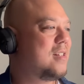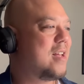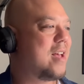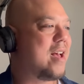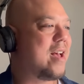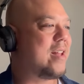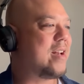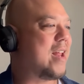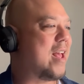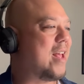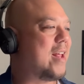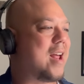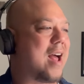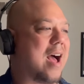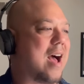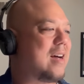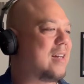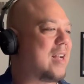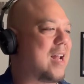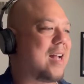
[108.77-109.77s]
and
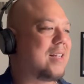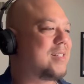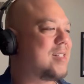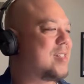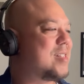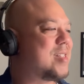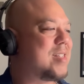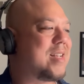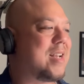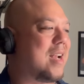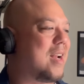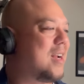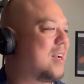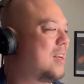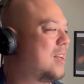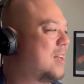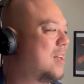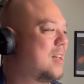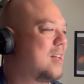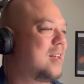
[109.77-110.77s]
I, I just,
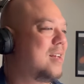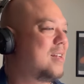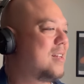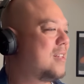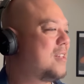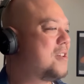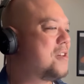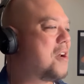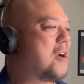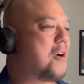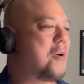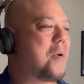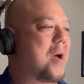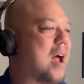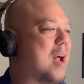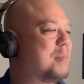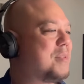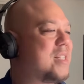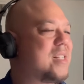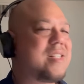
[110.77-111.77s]
you know,
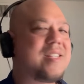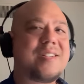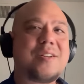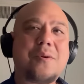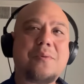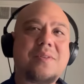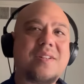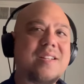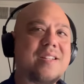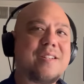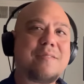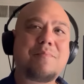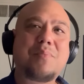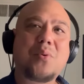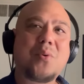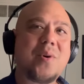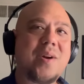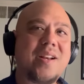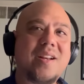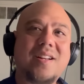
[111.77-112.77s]
I'm just so
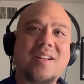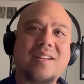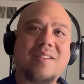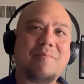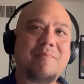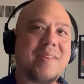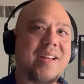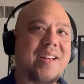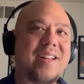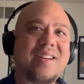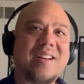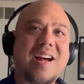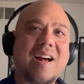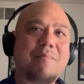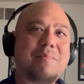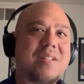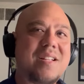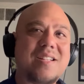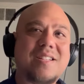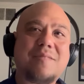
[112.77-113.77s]
disappointed, man. I'm
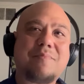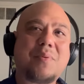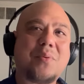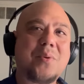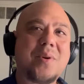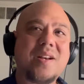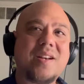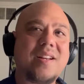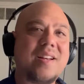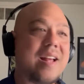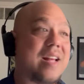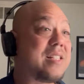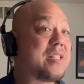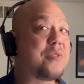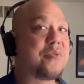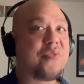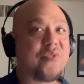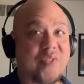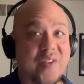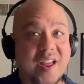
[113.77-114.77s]
disappointed. As a
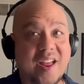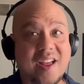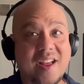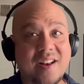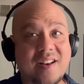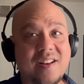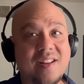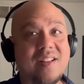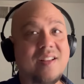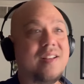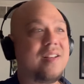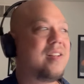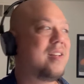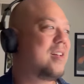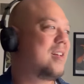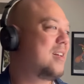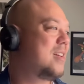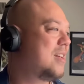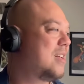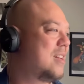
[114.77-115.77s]
fan,
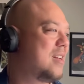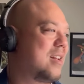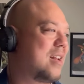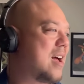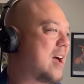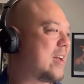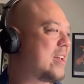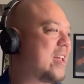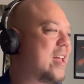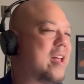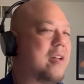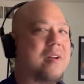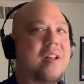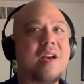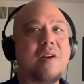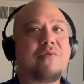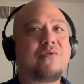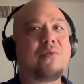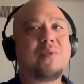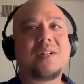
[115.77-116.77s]
I can't
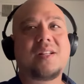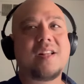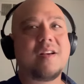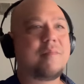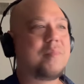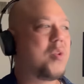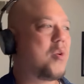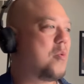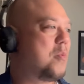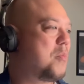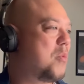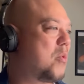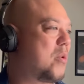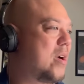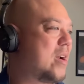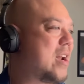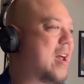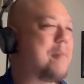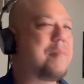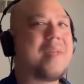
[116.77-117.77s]
F with them no more.
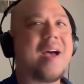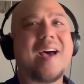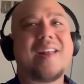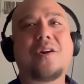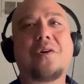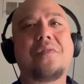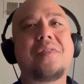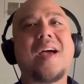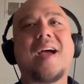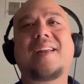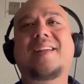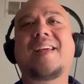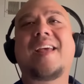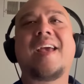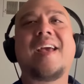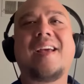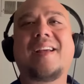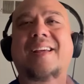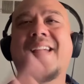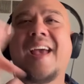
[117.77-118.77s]
And I'm not on that
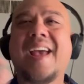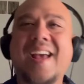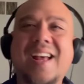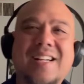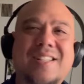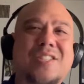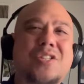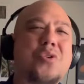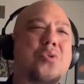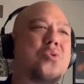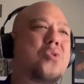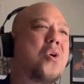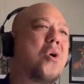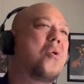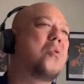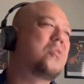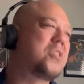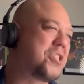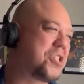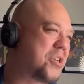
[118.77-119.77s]
ca cancel
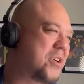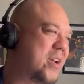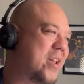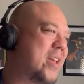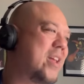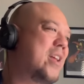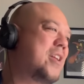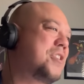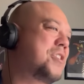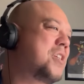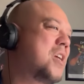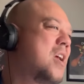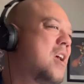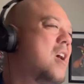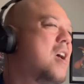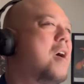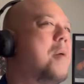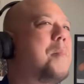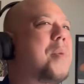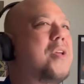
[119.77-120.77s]
culture-ish.
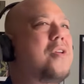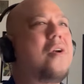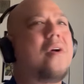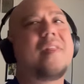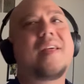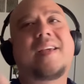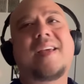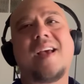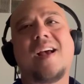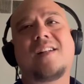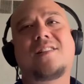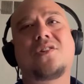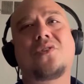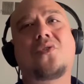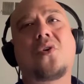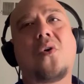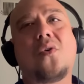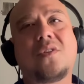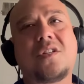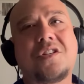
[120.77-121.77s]
But you know, the cancel
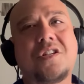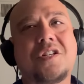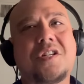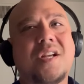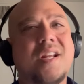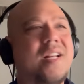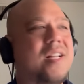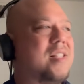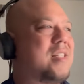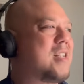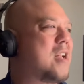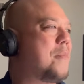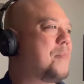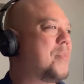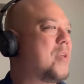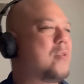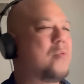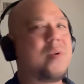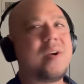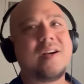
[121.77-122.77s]
culture shit is
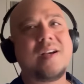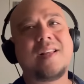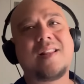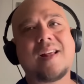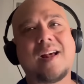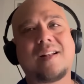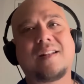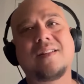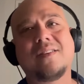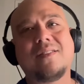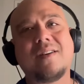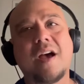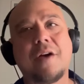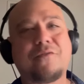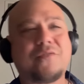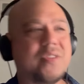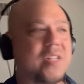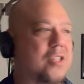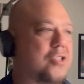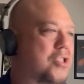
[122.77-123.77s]
something really that the
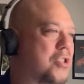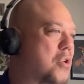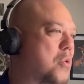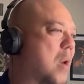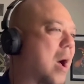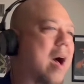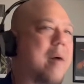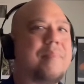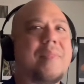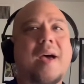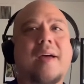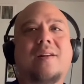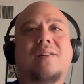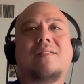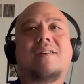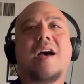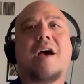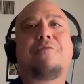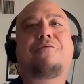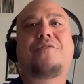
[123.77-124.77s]
lefties do. I'm not a
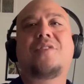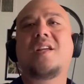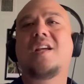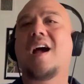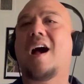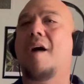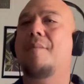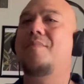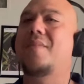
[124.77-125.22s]
lefty. I'm